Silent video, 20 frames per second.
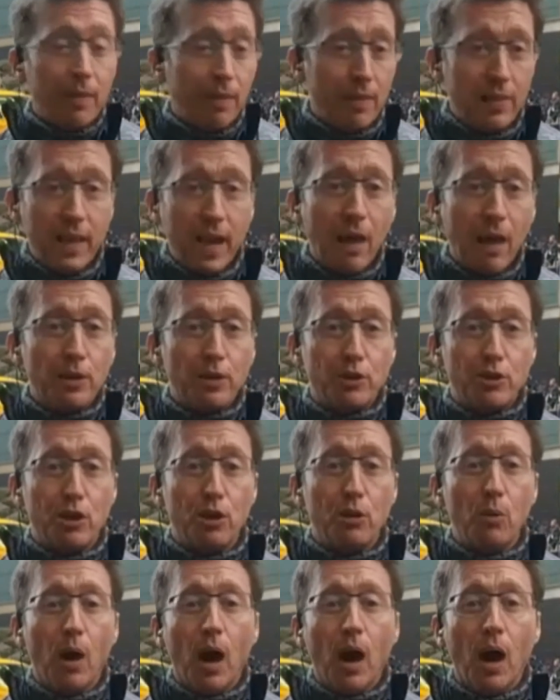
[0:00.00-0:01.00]
and the other
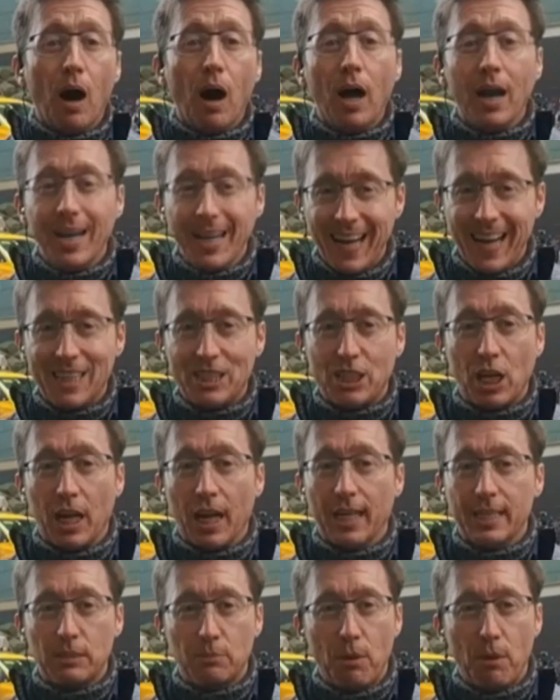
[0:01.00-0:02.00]
two are
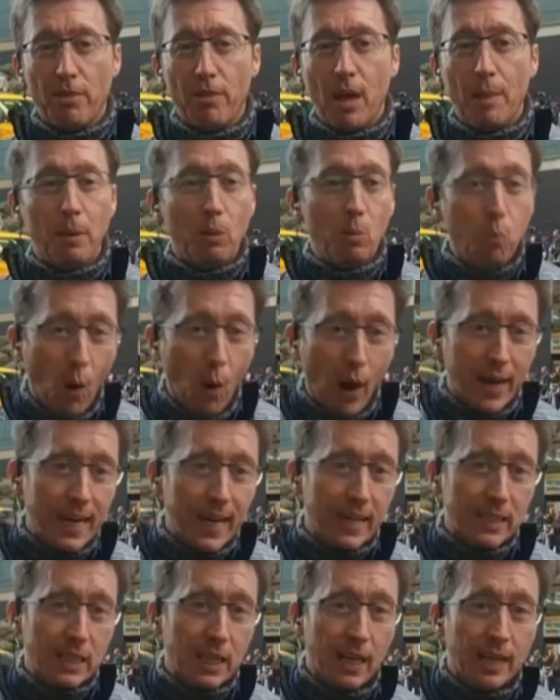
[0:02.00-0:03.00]
nationalists, whether they be white
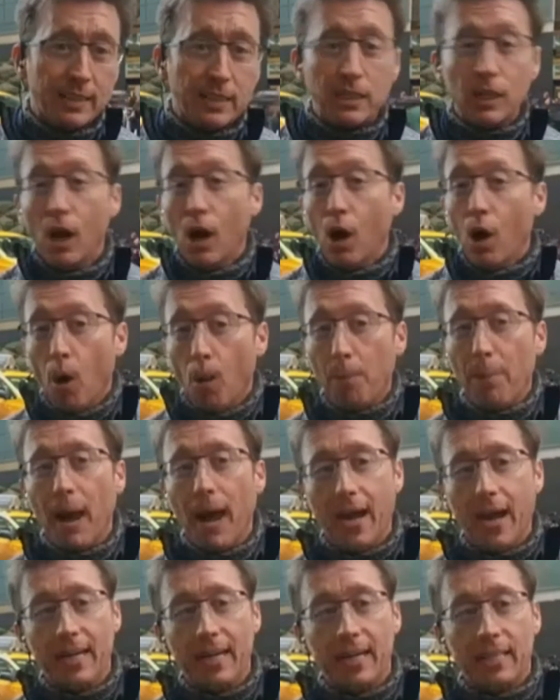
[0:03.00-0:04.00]
nationalists or
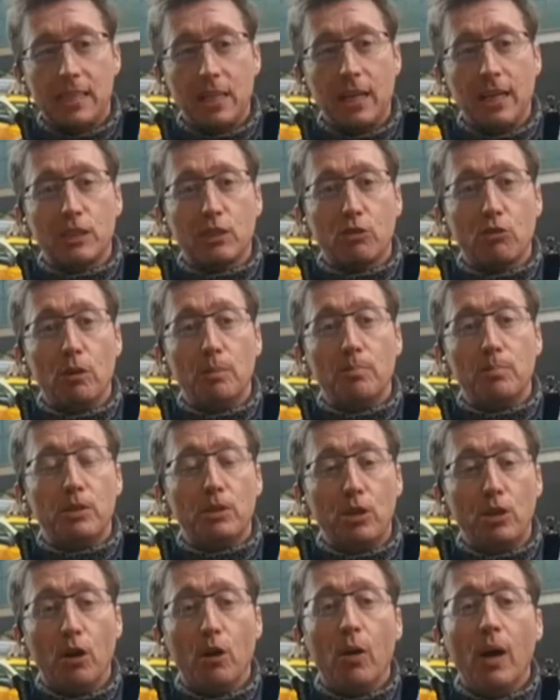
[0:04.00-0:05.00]
black nationalist
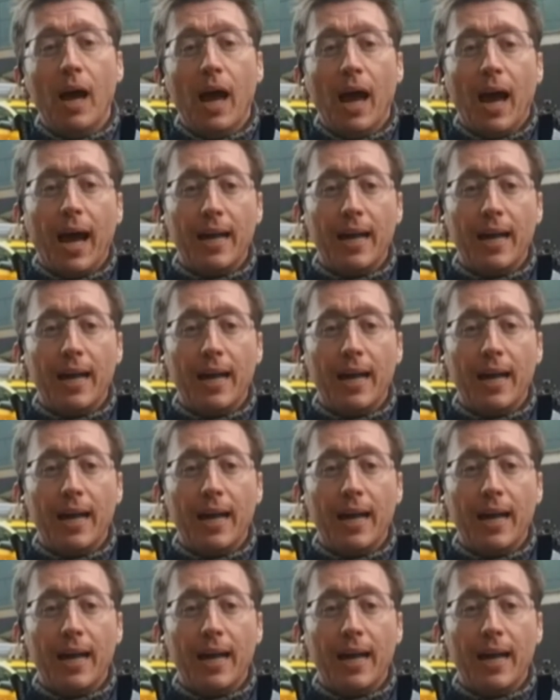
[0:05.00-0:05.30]
groups too.